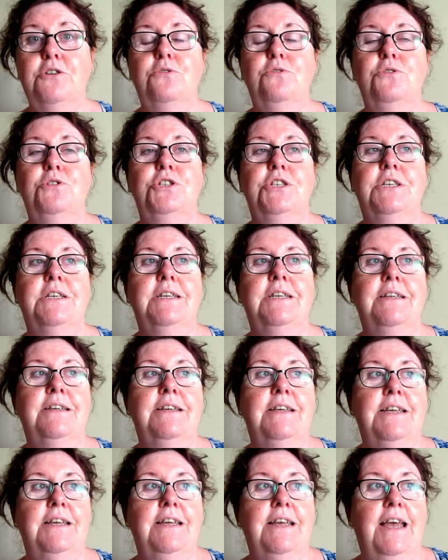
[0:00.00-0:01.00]
Ocean,
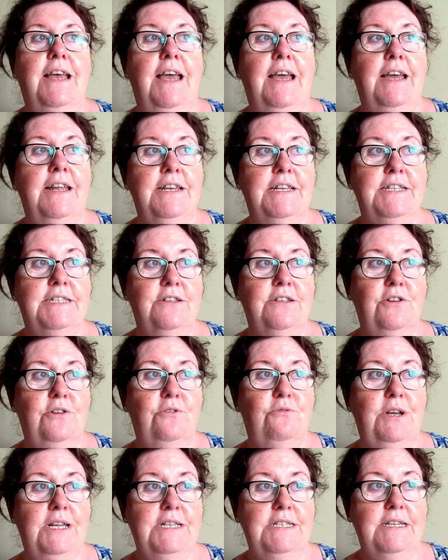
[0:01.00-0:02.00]
and it's
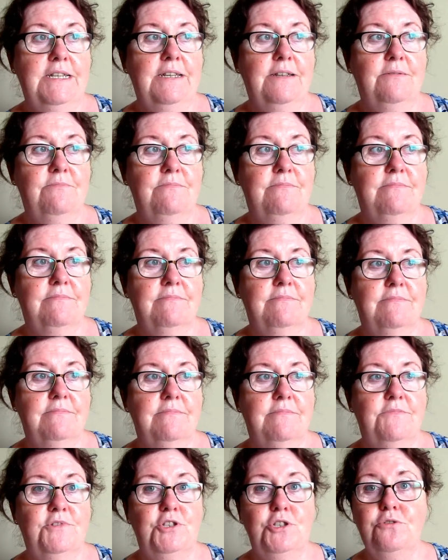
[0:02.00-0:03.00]
already
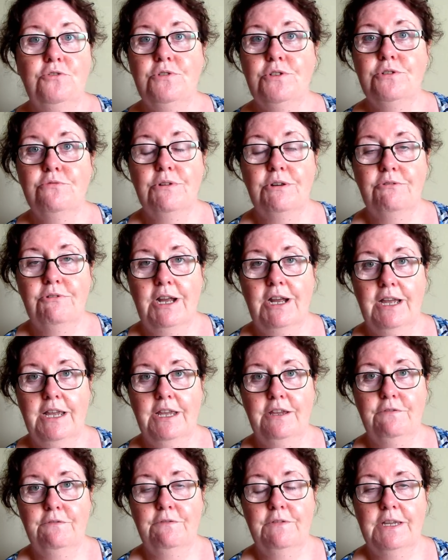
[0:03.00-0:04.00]
due to
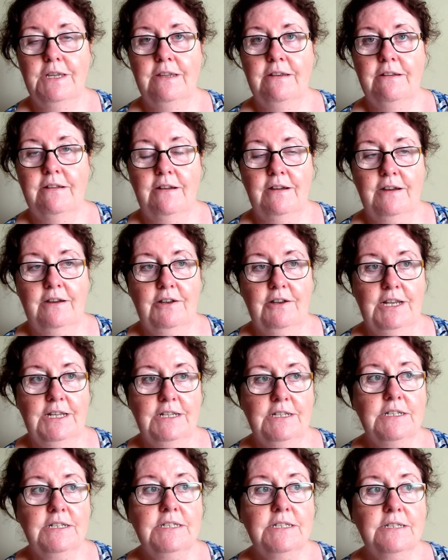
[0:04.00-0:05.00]
arrive in
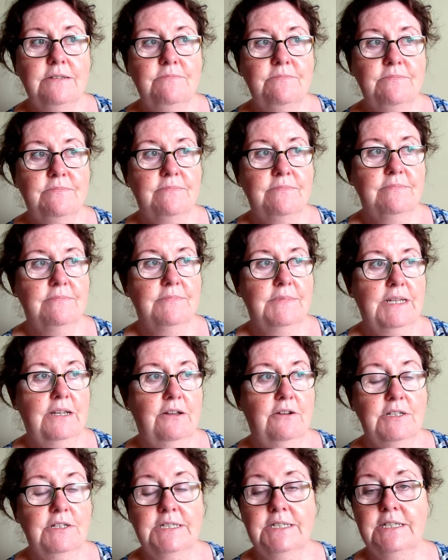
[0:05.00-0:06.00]
Ireland,
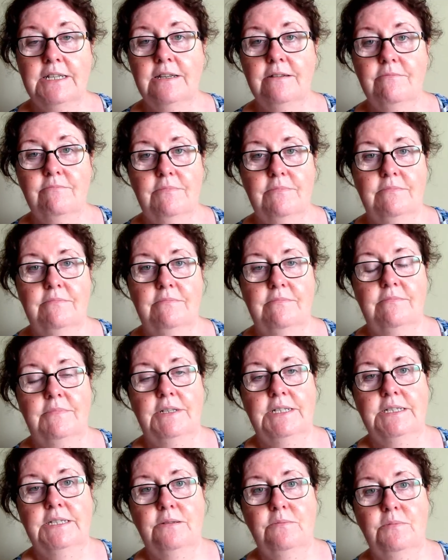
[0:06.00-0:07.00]
costing,
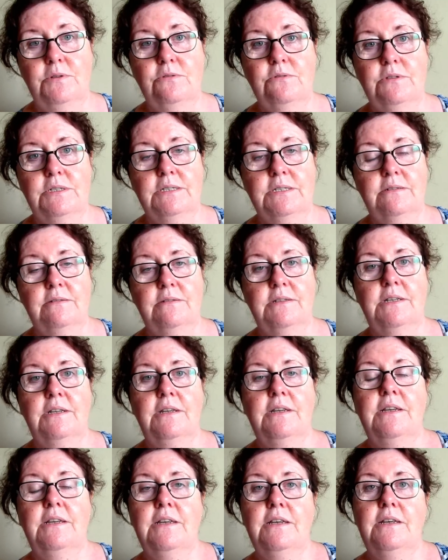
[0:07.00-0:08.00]
I suppose,
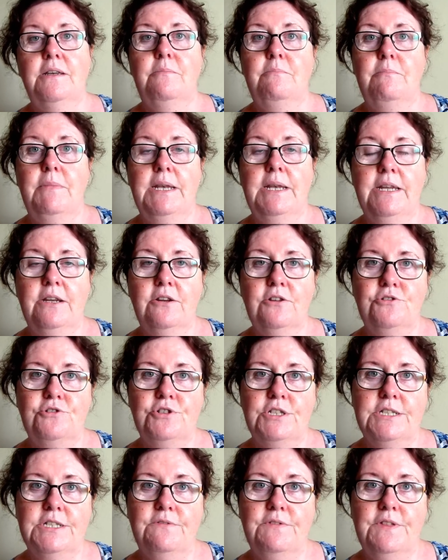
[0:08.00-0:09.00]
many
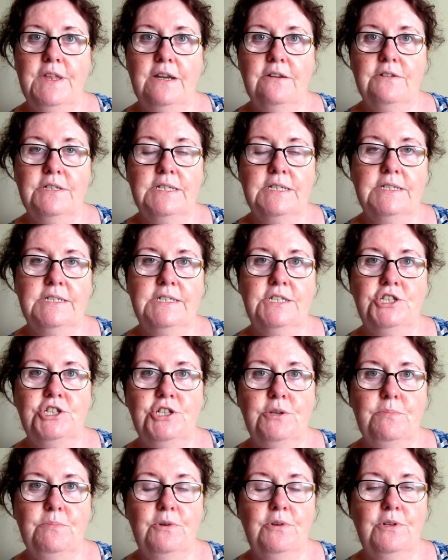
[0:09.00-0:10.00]
hundreds of thousands to
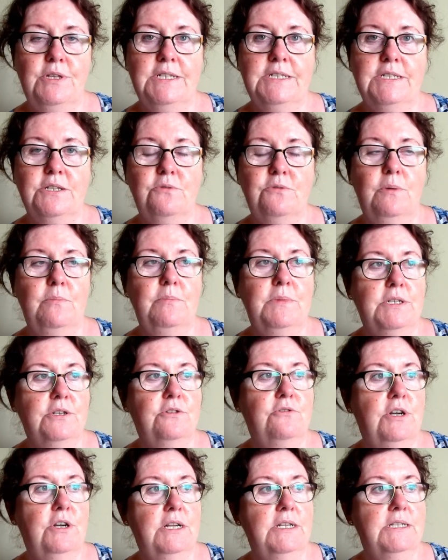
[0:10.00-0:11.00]
ship all this equipment
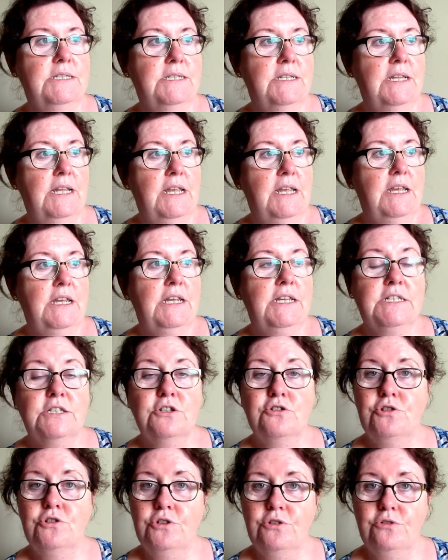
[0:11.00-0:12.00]
across. His
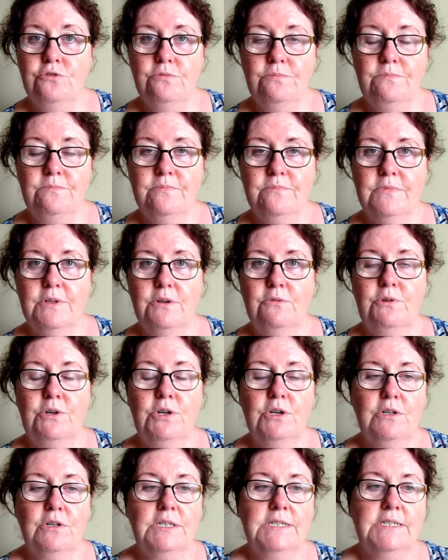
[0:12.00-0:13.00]
crew were
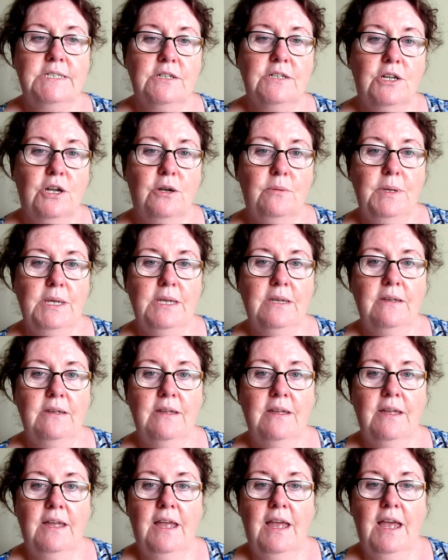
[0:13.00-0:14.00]
also coming,
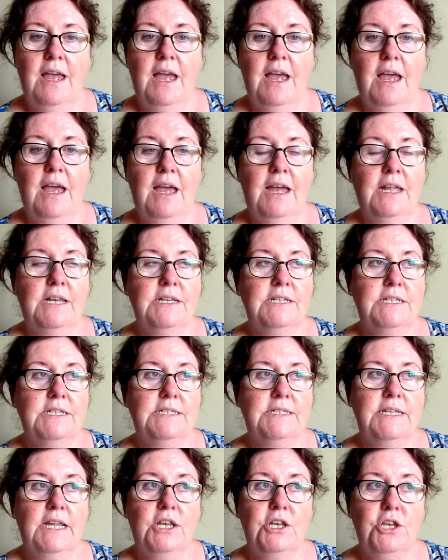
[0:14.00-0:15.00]
and he
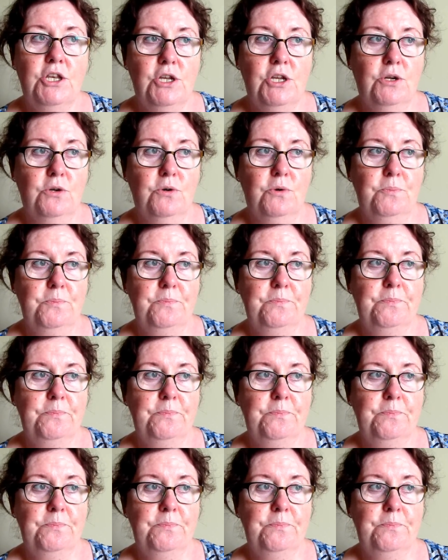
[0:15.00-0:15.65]
said, no,